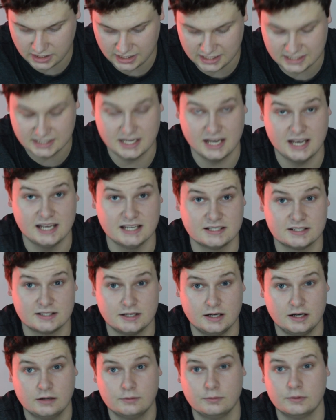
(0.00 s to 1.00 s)
is a
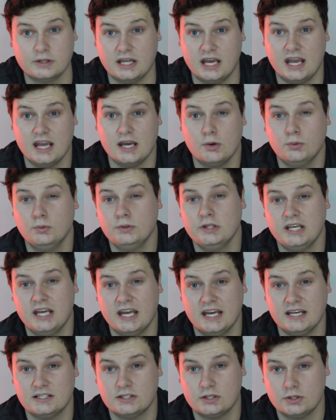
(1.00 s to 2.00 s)
stock with only
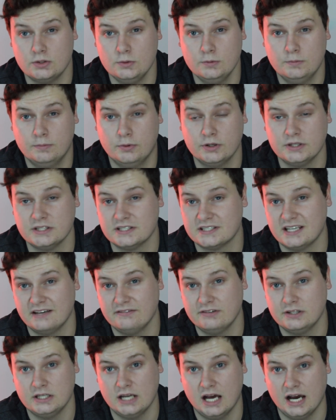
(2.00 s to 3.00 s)
a
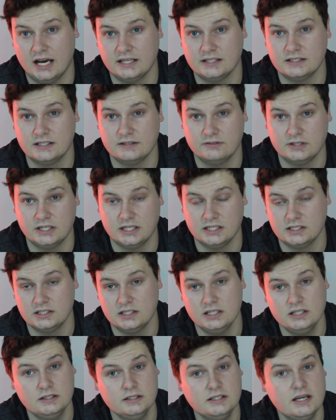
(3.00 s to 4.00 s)
2.79 dividend
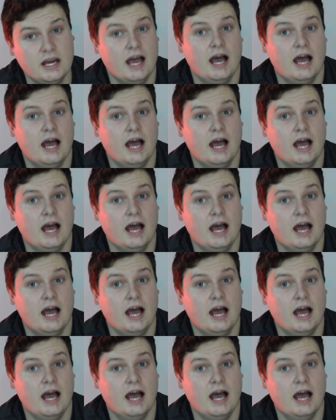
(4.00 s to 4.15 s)
yield.